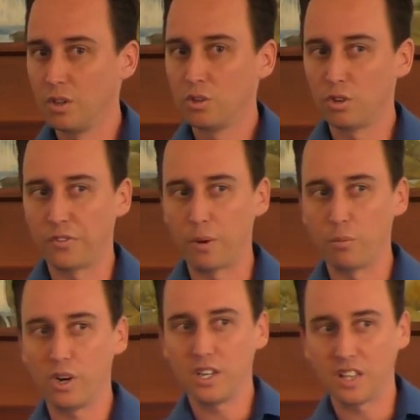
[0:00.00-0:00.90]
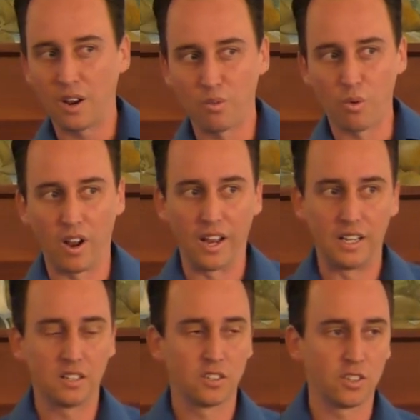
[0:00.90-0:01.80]
So if I'm reading that
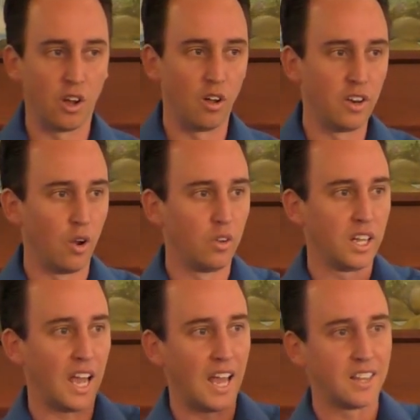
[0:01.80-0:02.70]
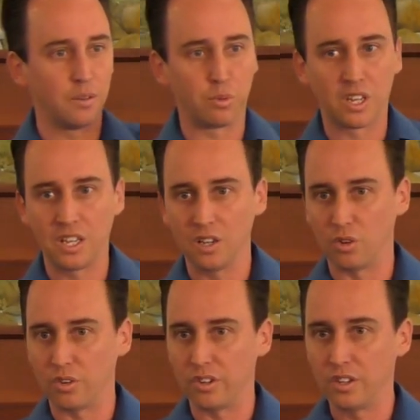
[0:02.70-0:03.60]
right, Saul not only had them
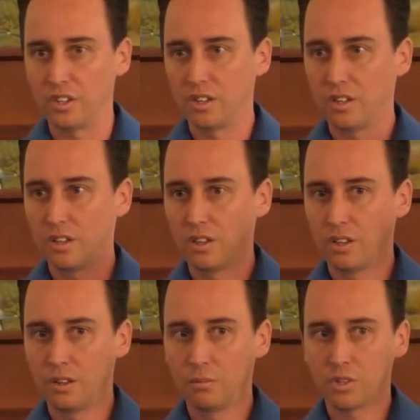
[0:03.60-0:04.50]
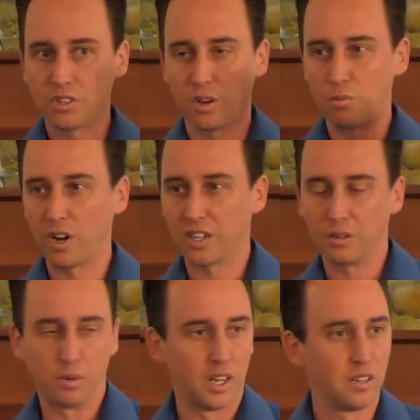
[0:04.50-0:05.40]
killed, but Saul bragged
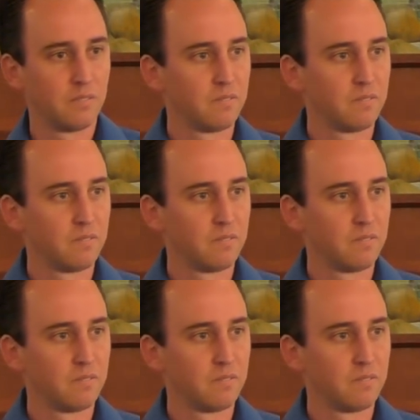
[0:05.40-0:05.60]
about it.